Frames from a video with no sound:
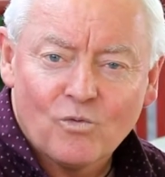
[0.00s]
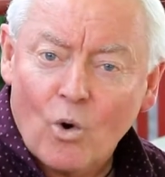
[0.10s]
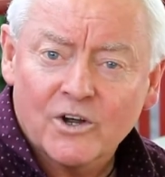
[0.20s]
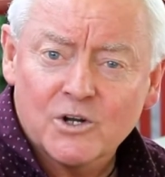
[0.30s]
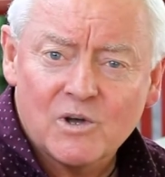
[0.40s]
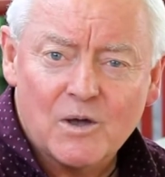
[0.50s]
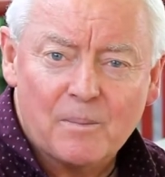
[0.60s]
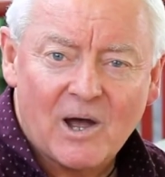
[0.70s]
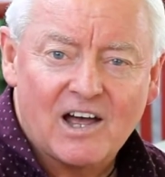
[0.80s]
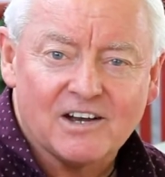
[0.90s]
Whanganui
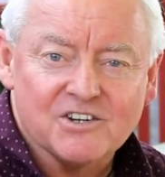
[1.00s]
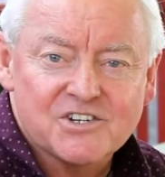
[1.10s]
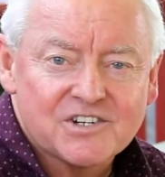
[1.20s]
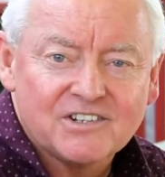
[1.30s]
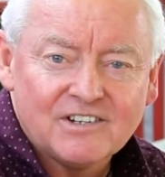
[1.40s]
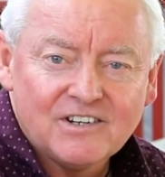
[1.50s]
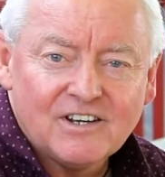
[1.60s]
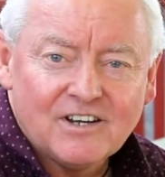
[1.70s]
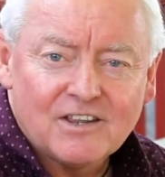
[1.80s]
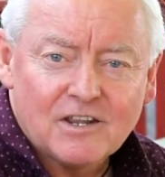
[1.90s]
and Partners,
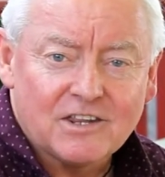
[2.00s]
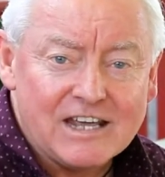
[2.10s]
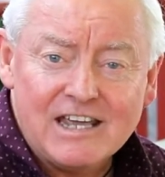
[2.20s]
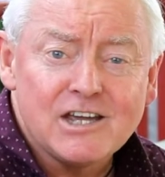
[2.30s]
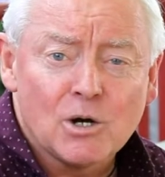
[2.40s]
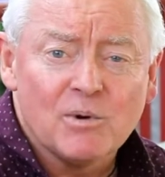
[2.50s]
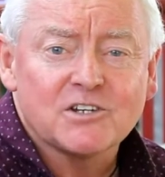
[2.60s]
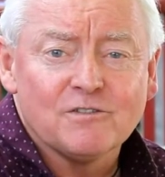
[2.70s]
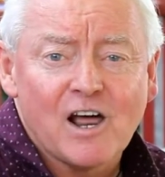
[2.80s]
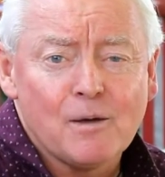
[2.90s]
the
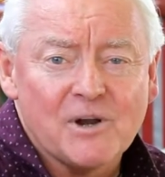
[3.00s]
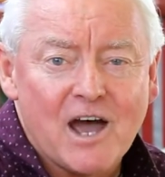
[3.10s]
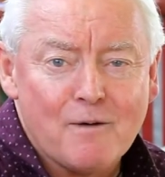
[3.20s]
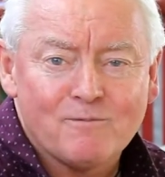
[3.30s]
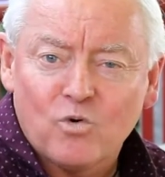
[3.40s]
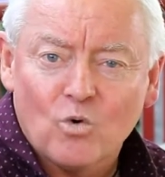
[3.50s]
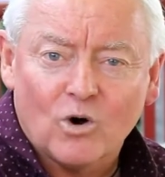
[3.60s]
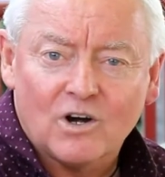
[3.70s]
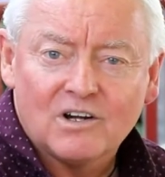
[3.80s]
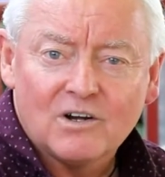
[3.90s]
economic development arm
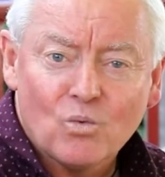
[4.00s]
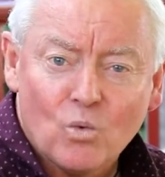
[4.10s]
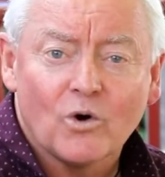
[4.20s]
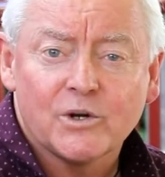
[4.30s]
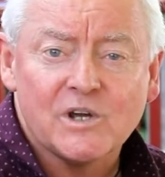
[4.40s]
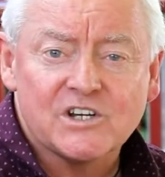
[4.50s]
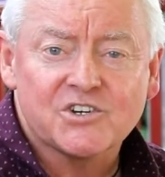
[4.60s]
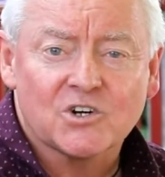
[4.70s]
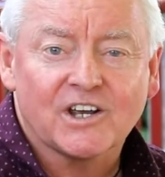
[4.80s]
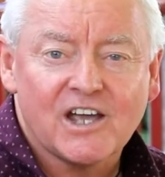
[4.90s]
for Whanganui
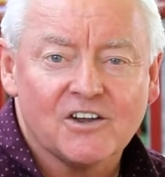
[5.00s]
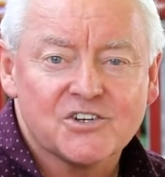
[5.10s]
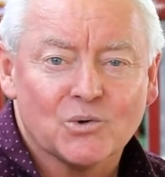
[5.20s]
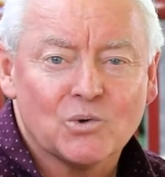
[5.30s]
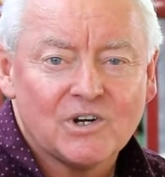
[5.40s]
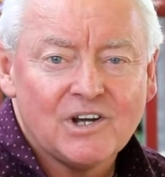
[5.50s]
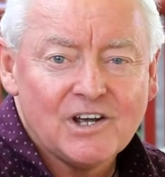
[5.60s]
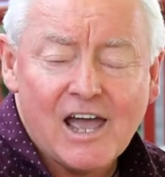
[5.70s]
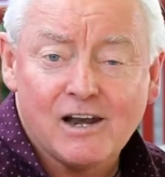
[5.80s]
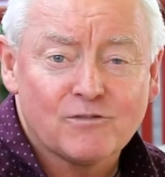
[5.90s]
District Council,
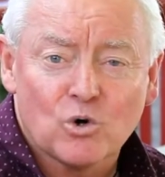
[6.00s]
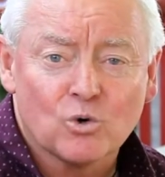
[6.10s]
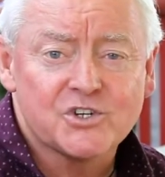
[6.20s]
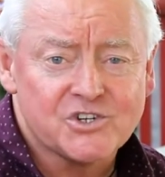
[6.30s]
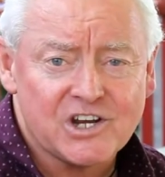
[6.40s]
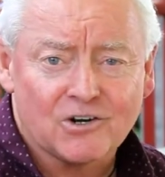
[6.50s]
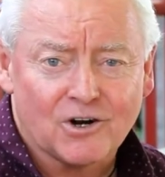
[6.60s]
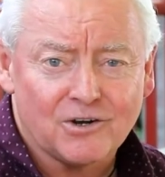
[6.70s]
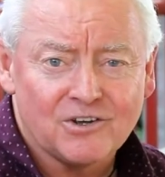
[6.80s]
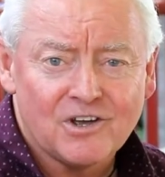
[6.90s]
and of course
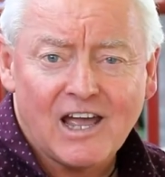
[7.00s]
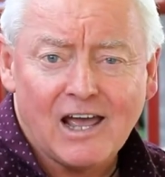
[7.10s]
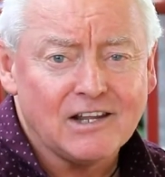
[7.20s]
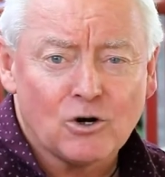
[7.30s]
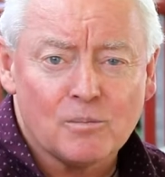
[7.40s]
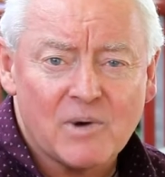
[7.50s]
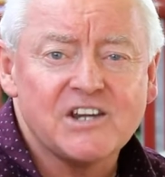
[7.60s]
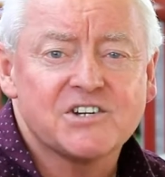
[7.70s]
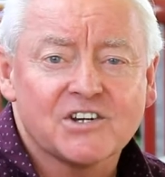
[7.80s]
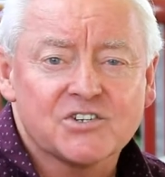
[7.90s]
Xero and their
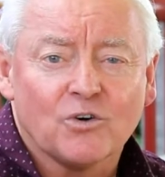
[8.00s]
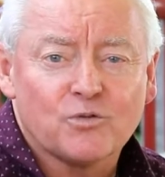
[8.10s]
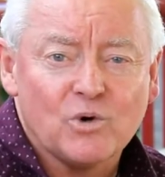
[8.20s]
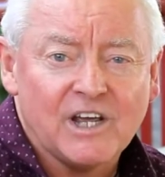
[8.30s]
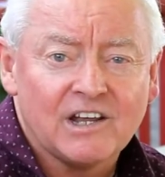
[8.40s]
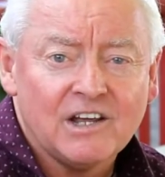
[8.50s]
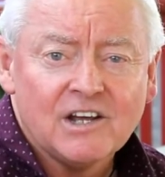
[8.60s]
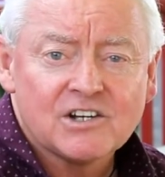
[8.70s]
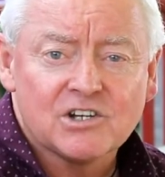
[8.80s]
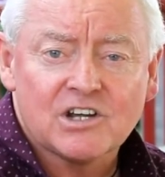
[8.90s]
amazing software
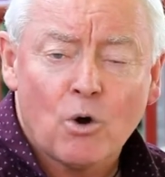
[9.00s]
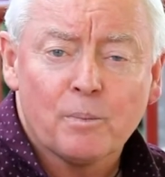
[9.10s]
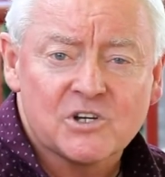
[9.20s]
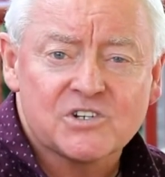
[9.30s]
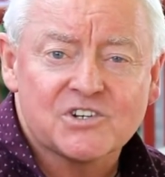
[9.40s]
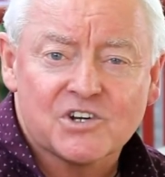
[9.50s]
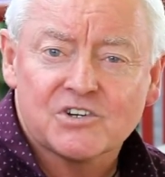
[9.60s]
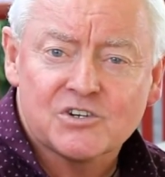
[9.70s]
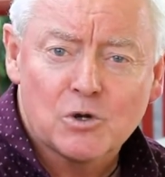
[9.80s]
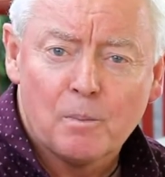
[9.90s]
to help
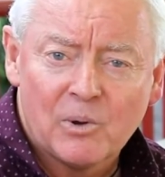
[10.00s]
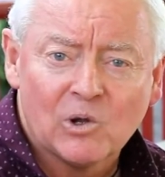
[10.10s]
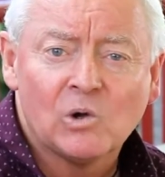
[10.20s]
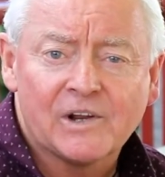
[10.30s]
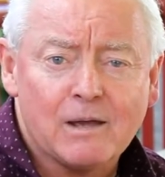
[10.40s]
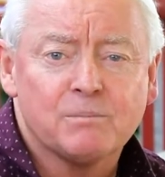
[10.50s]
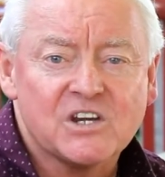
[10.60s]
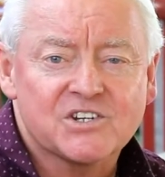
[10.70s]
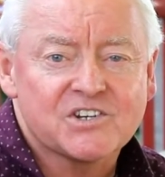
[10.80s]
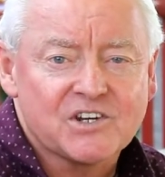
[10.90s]
businesses to build and
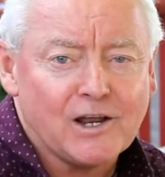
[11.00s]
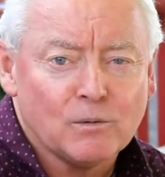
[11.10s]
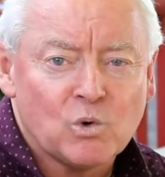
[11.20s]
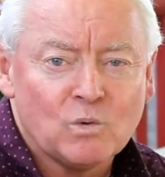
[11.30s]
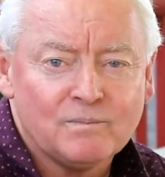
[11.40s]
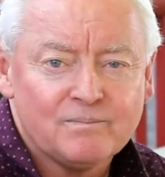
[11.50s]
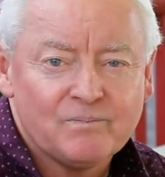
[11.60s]
be sustainable.